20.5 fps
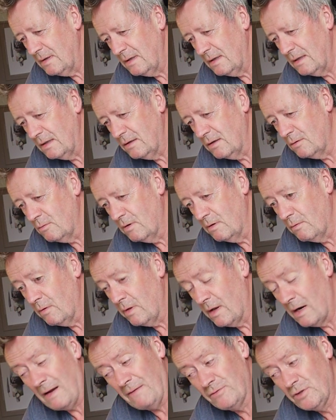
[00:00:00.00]
I don't know
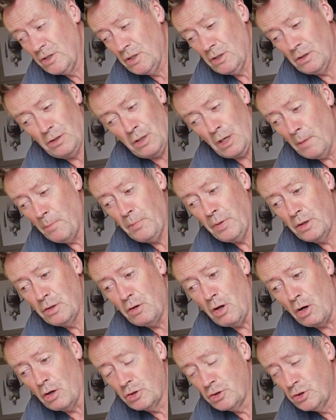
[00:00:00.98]
whether I've turned up a
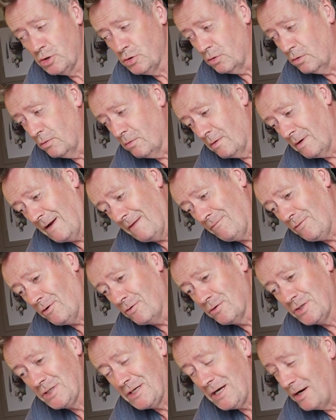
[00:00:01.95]
notch or whether I've
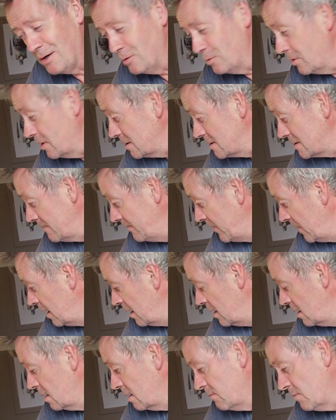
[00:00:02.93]
gone sideways.
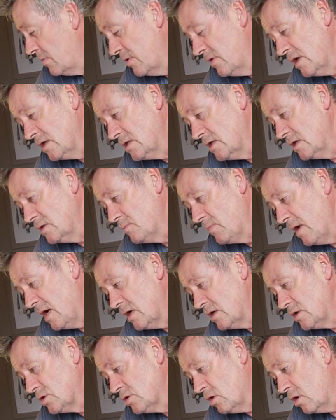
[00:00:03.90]
But this is
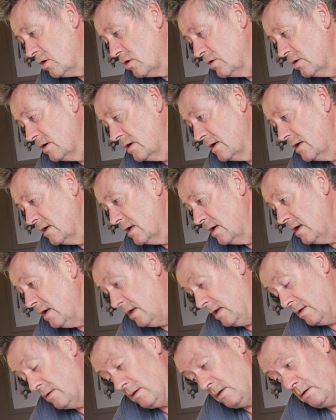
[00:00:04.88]
based on
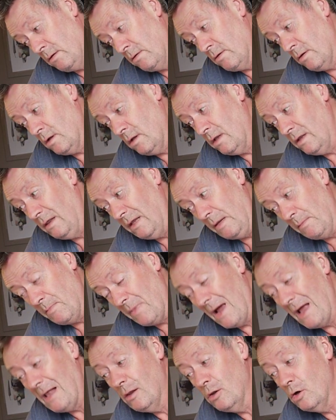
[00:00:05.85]
the
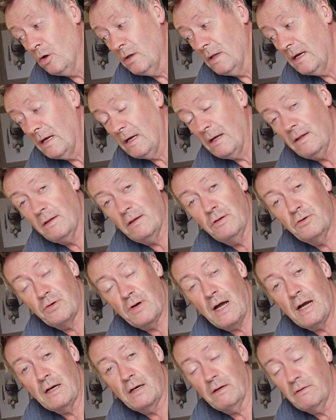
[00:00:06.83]
libellola, the
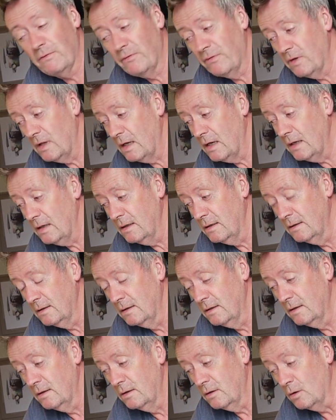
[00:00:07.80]
dragonfly,
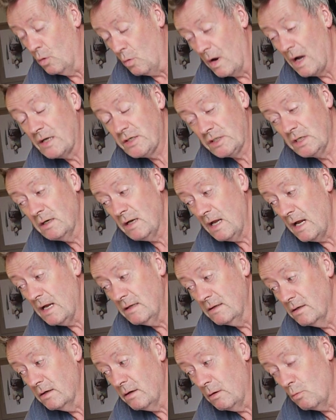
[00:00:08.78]

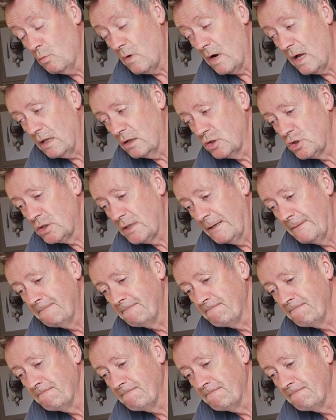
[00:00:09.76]
gwasaneider in Welsh.